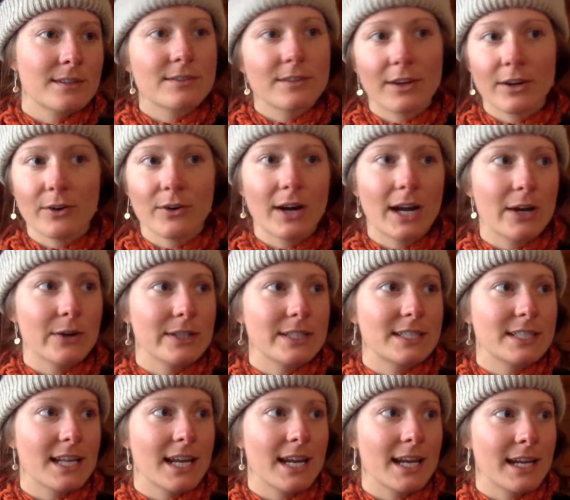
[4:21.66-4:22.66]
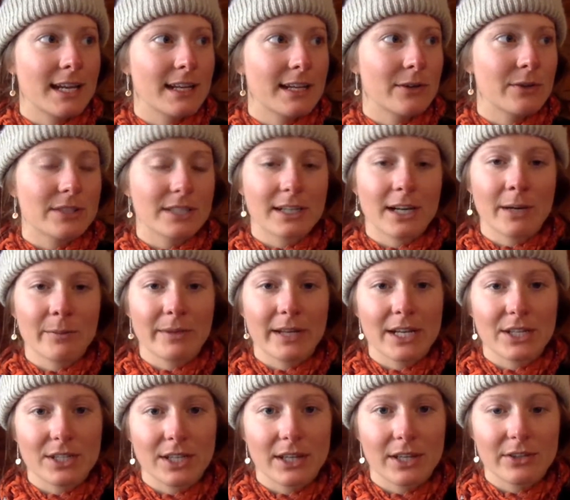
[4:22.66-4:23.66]
so I would say it was a
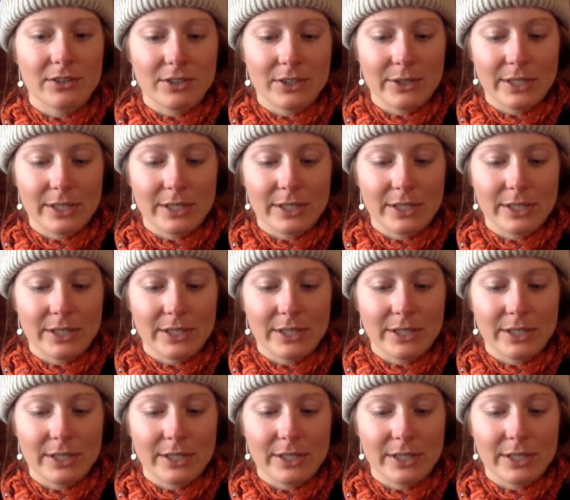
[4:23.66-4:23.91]
combination of those